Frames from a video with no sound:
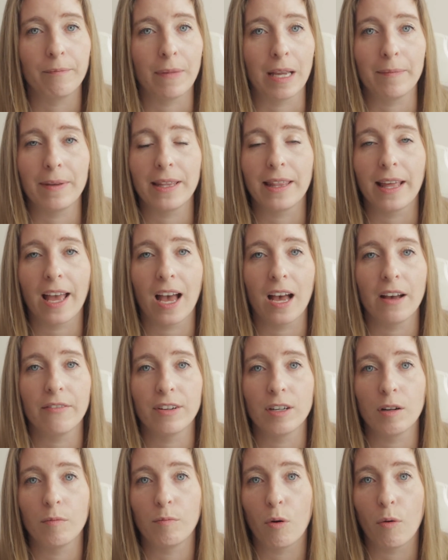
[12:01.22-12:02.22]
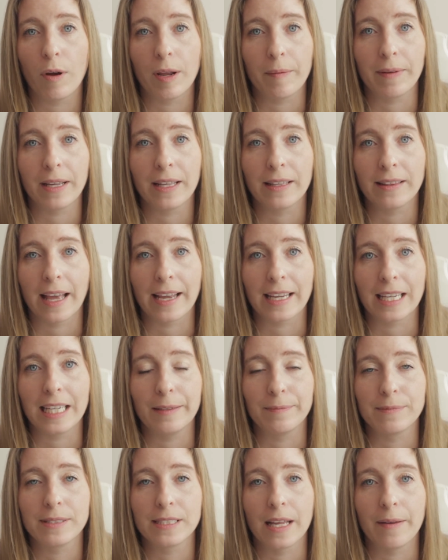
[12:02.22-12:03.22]
maybe they have an appointment that
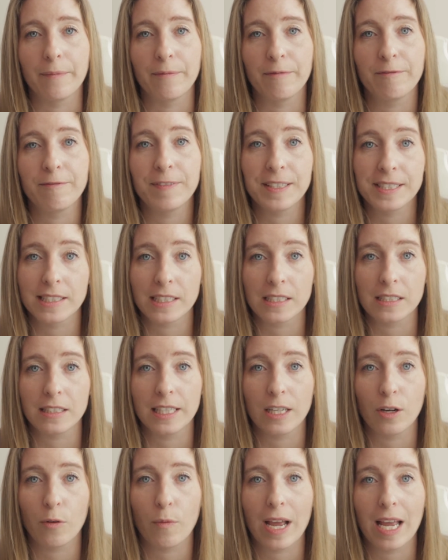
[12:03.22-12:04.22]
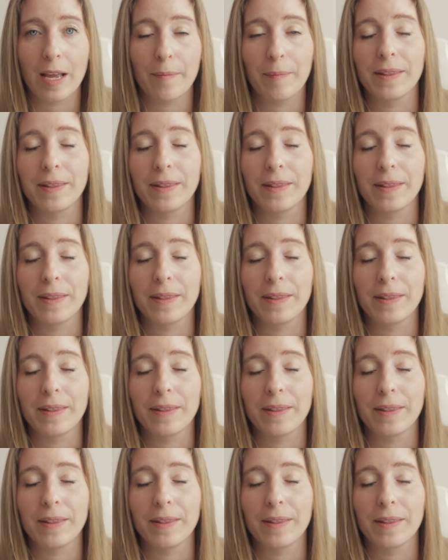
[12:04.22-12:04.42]
keeps them physically away,